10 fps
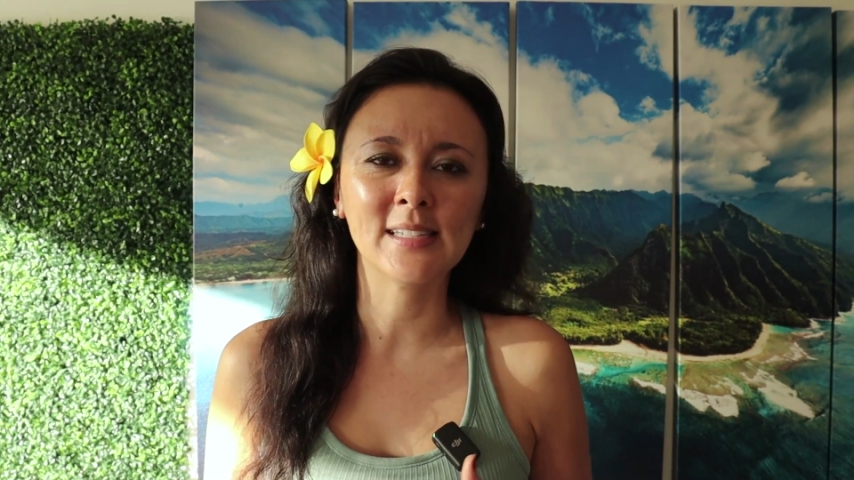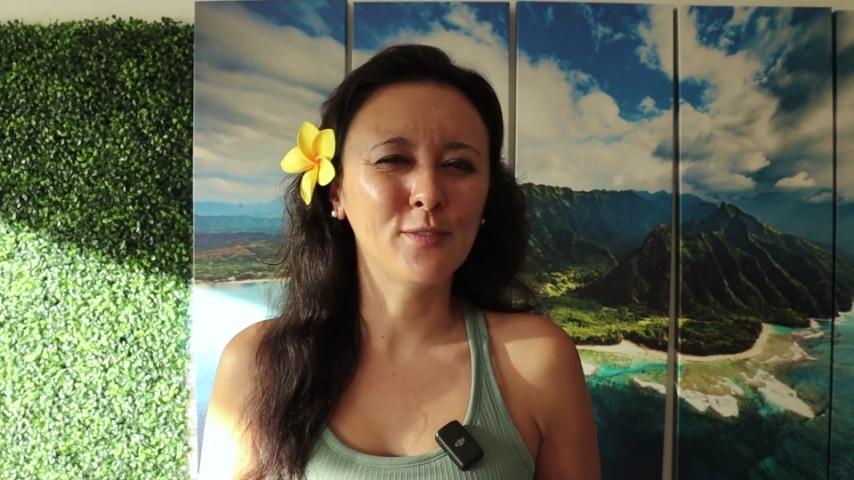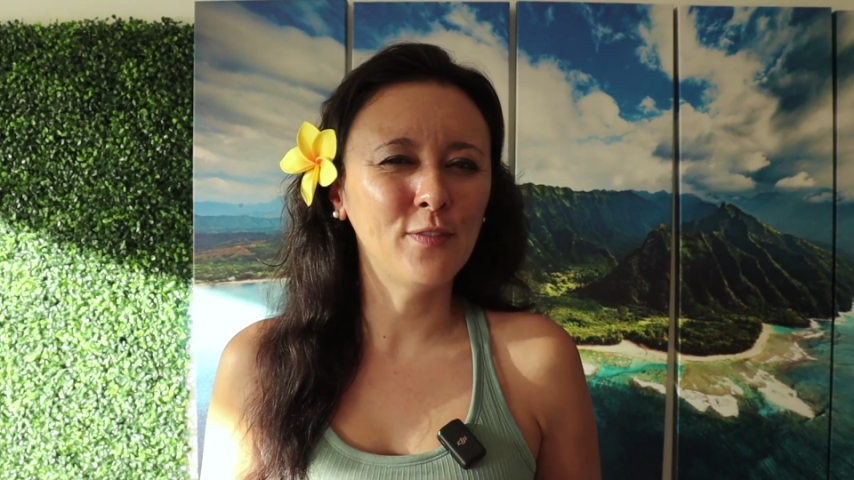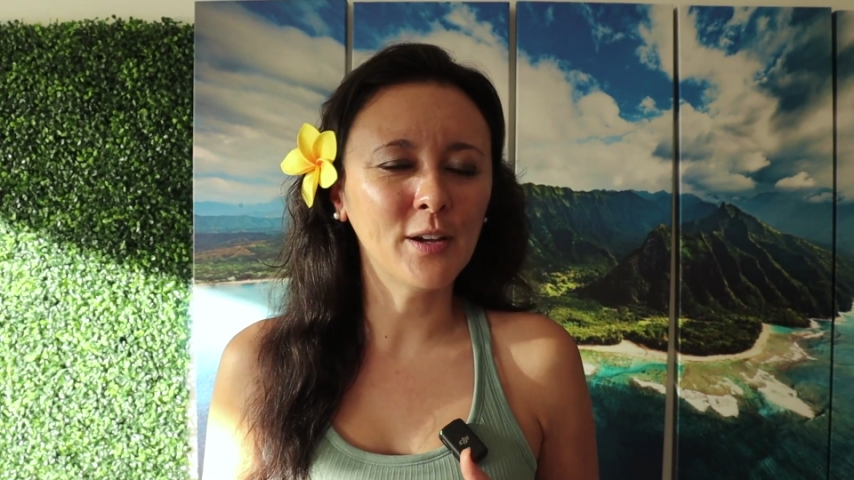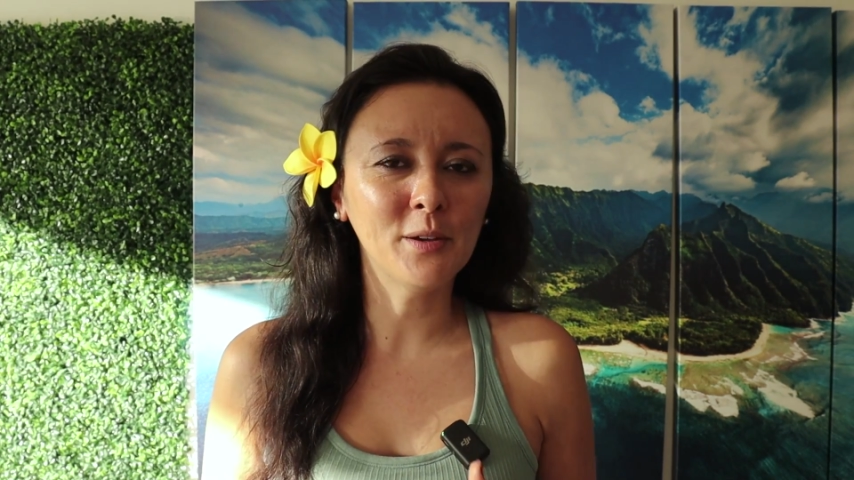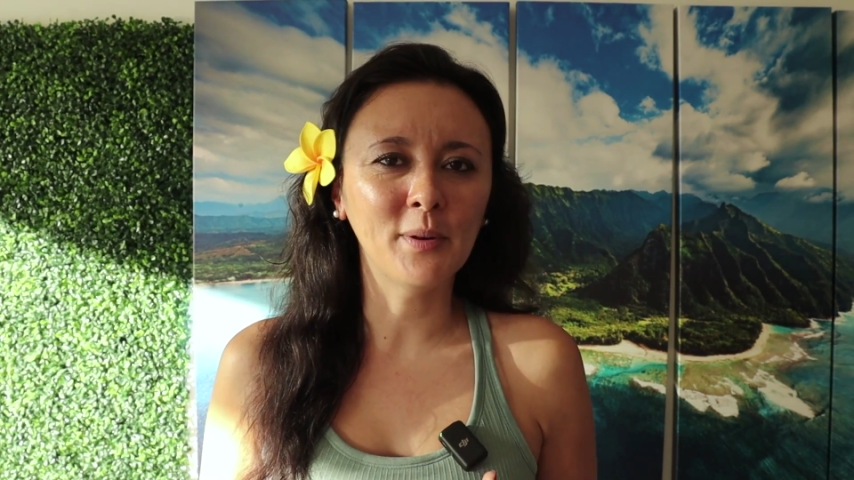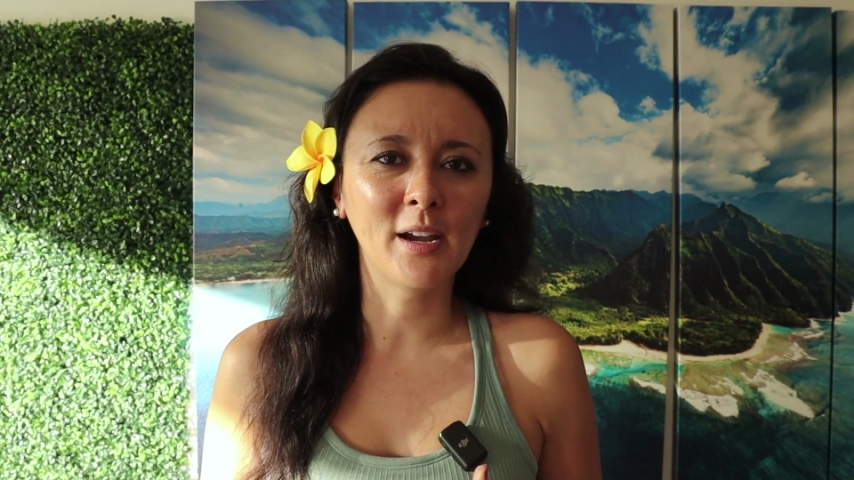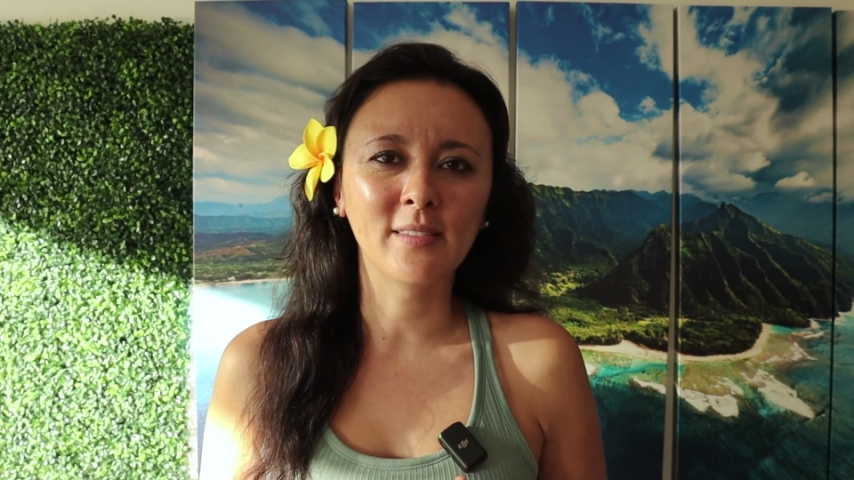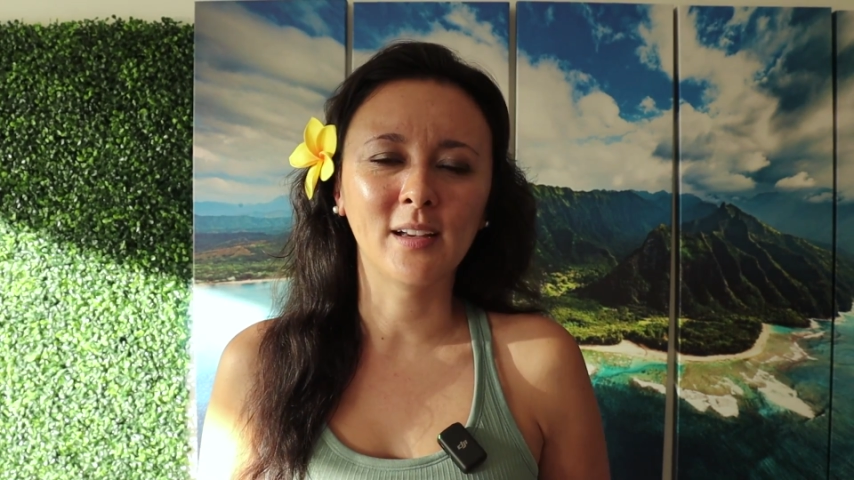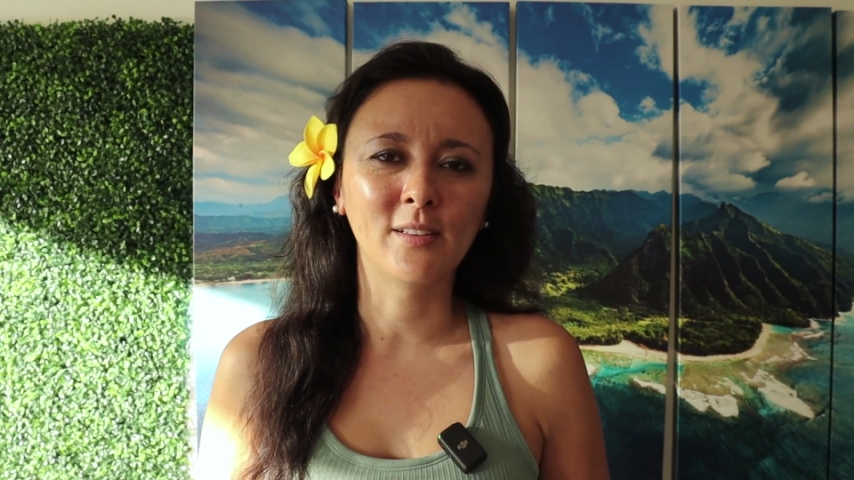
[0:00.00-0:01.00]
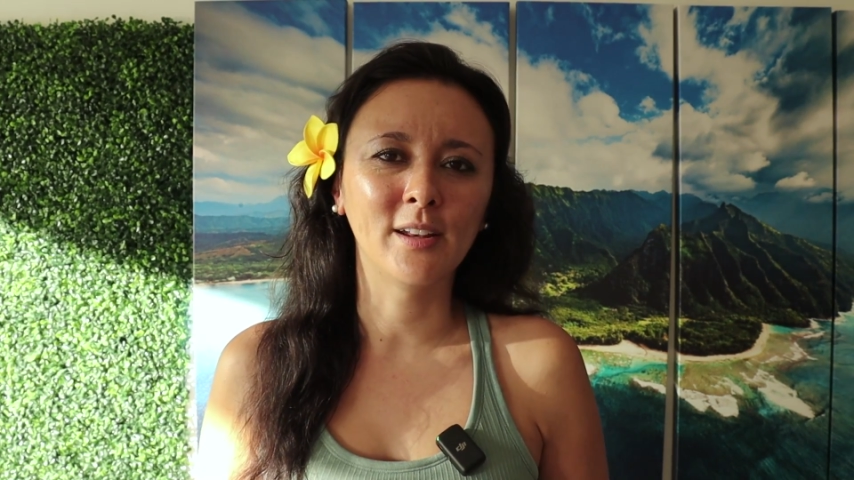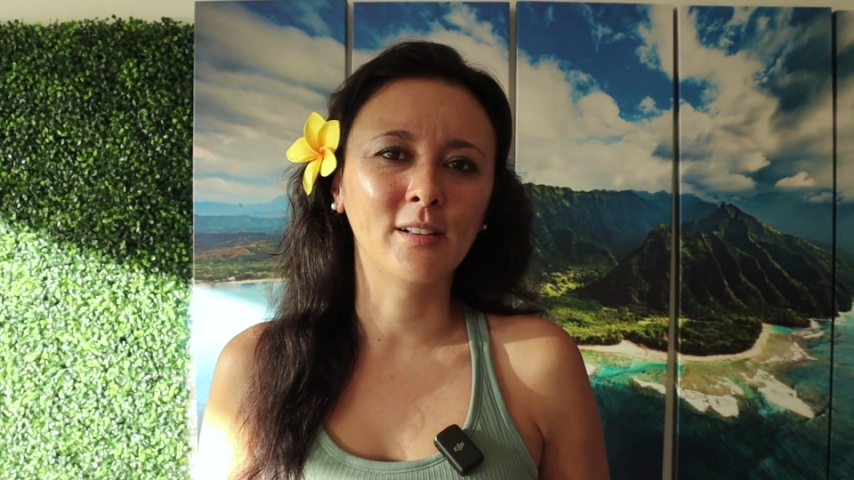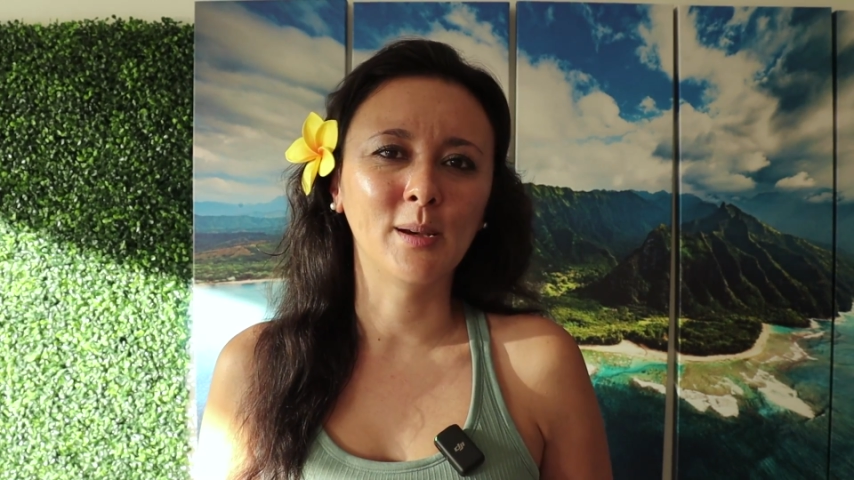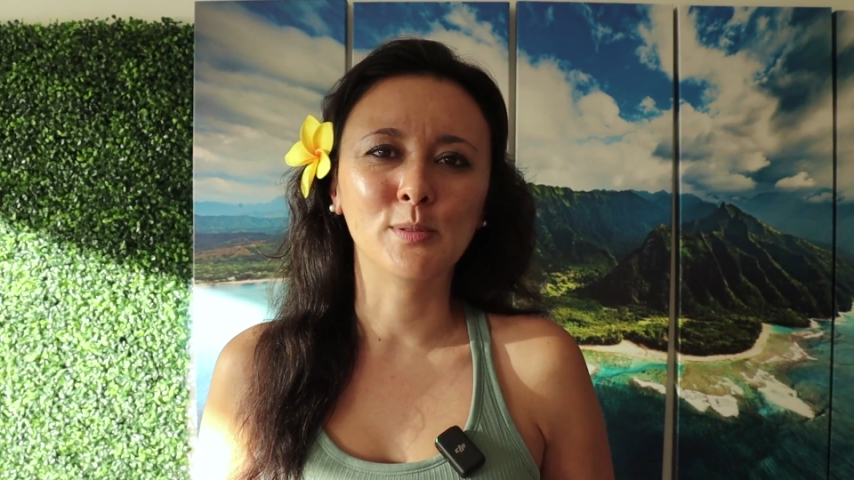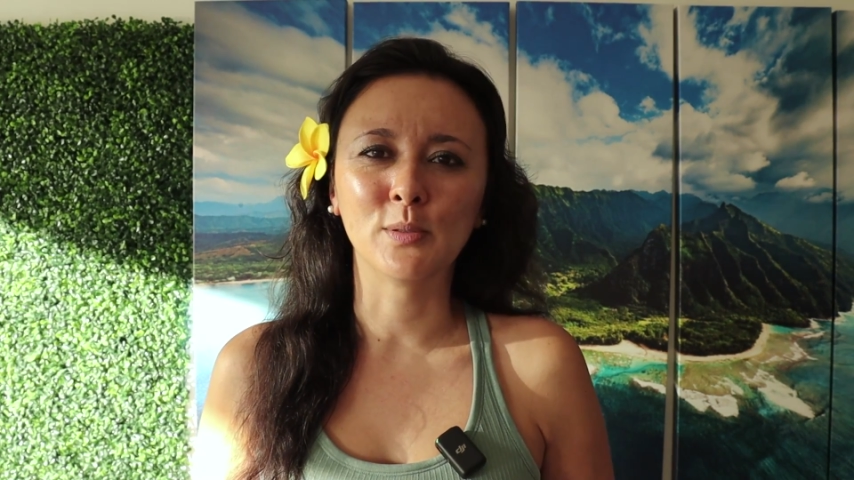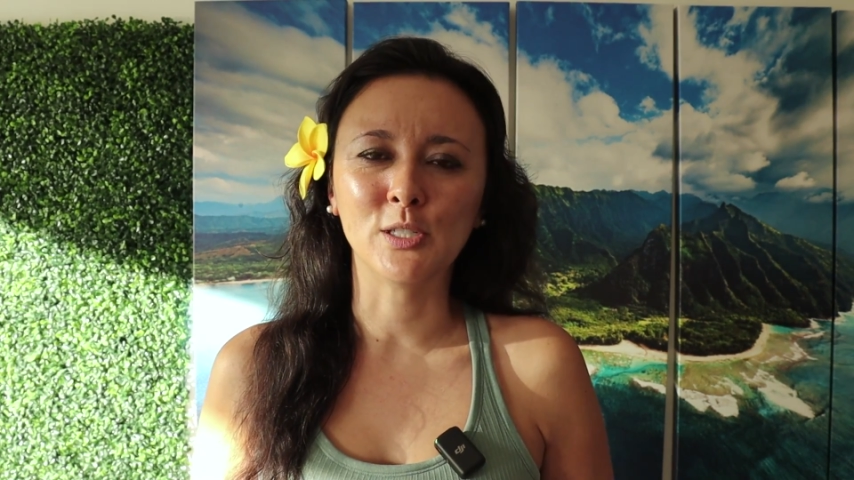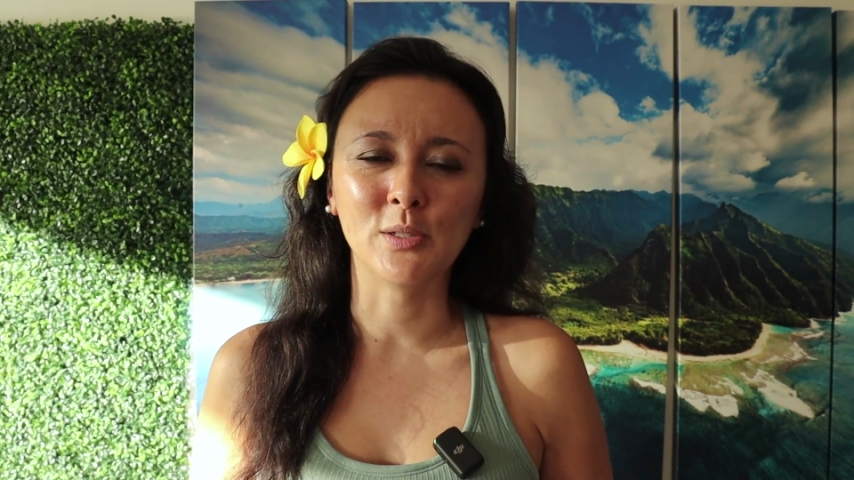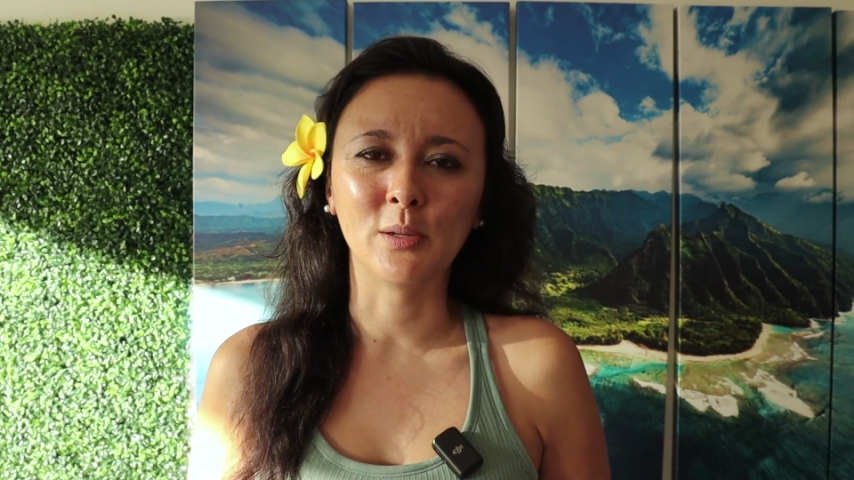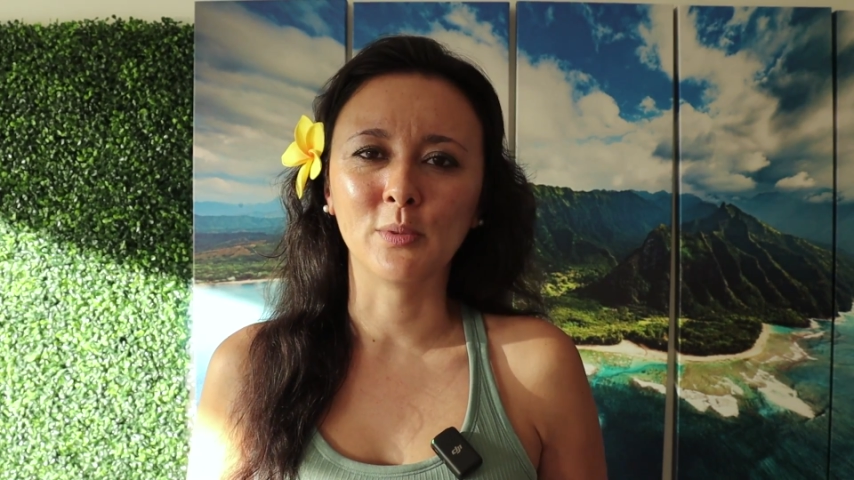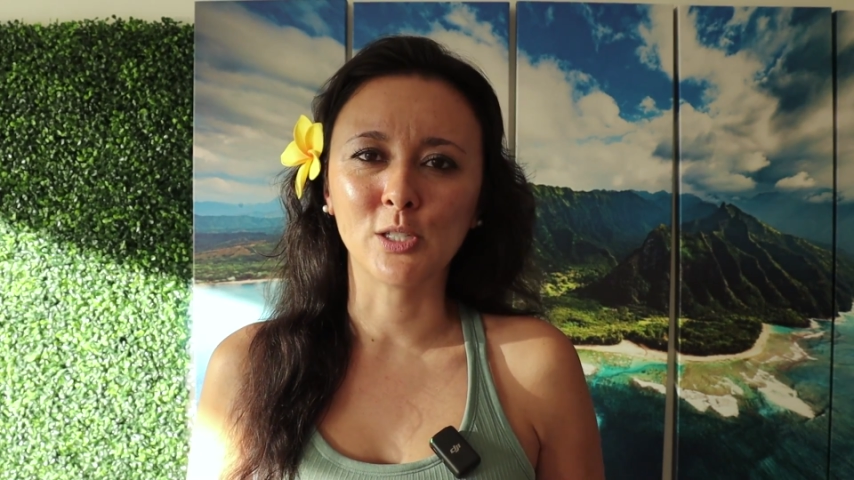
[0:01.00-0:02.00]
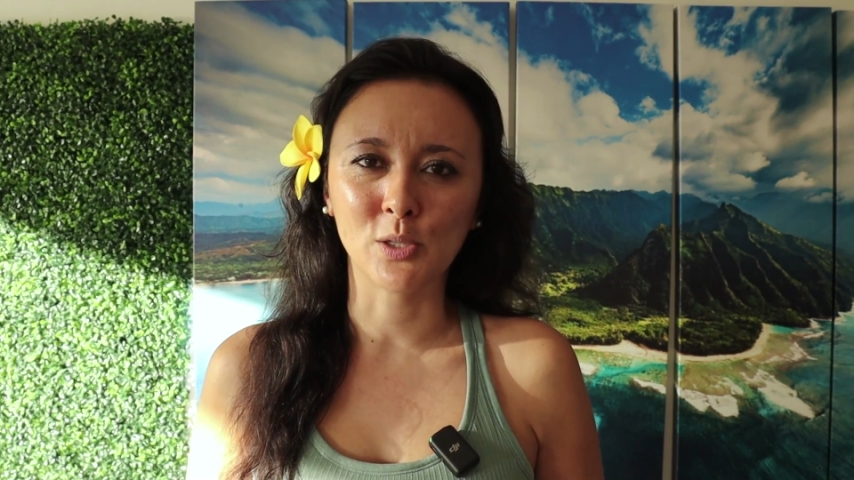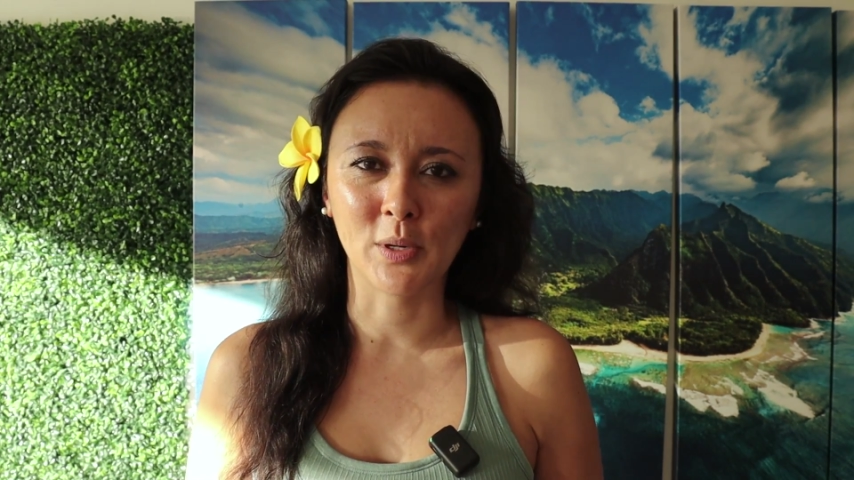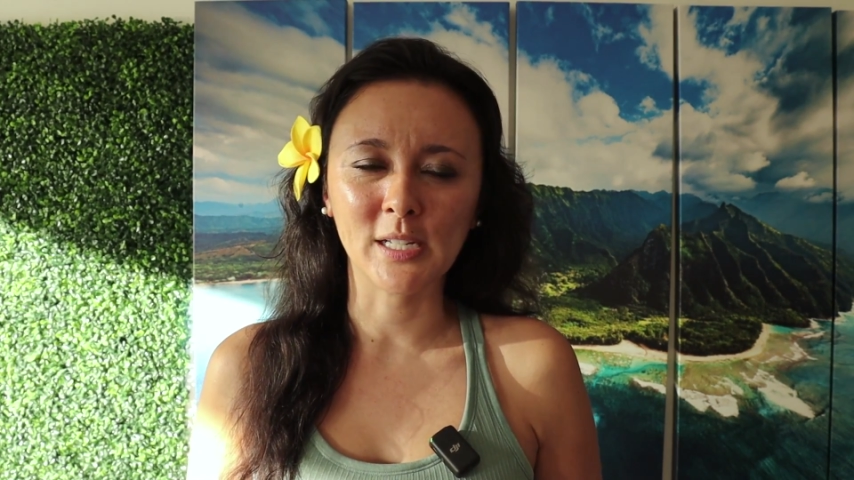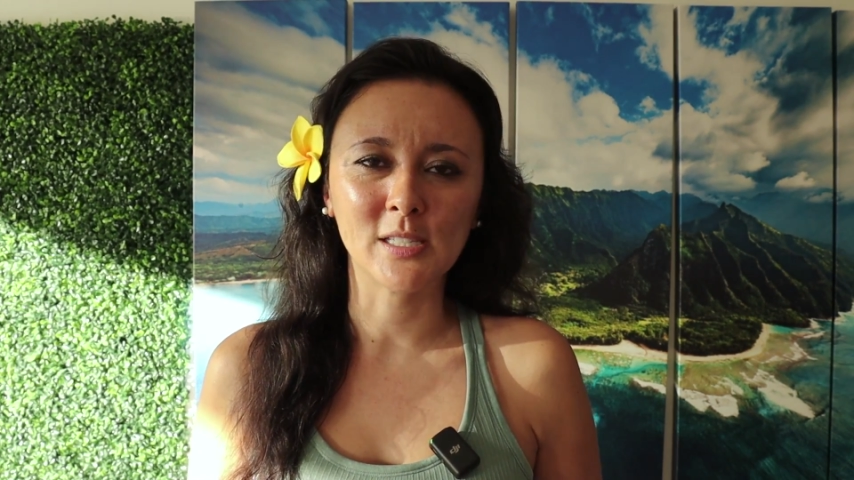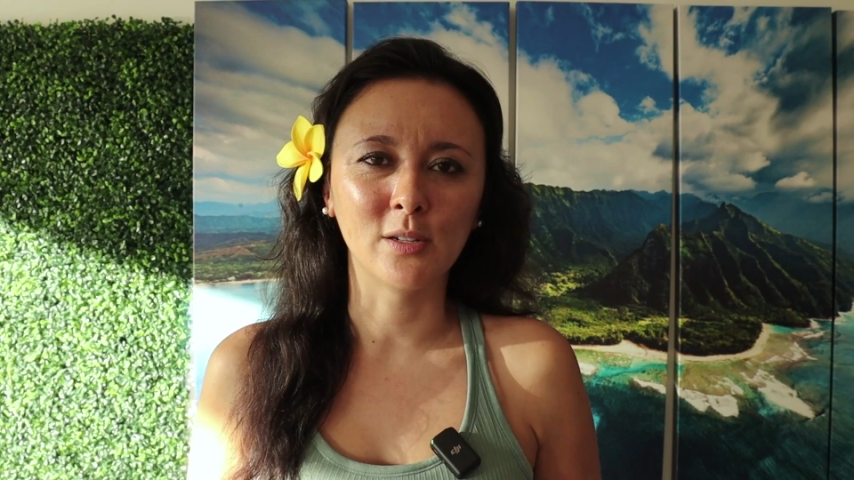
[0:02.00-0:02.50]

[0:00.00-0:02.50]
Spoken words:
It's very rare that a lot of clubs will let you in with shorts,